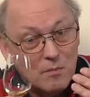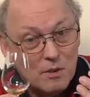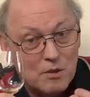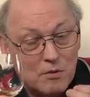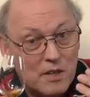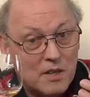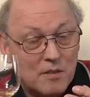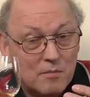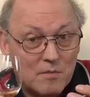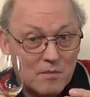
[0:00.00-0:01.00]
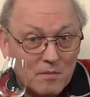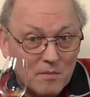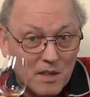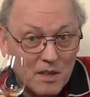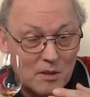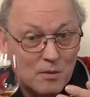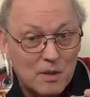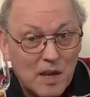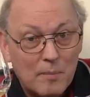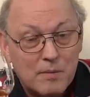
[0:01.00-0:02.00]
maturing in two
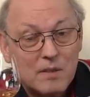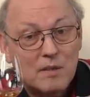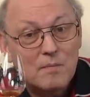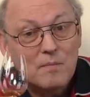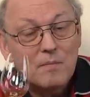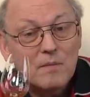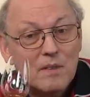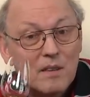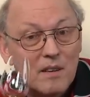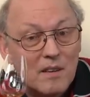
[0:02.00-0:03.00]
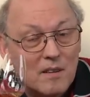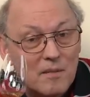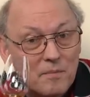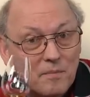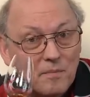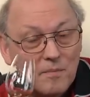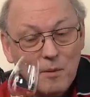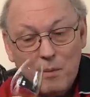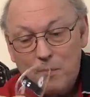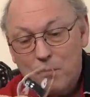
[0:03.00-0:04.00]
steps uh,
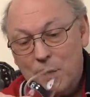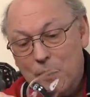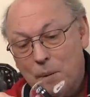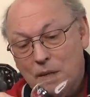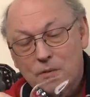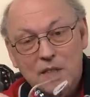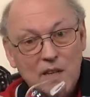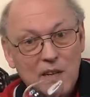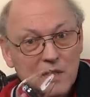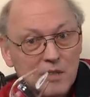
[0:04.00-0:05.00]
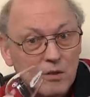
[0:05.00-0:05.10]
might bring a better result in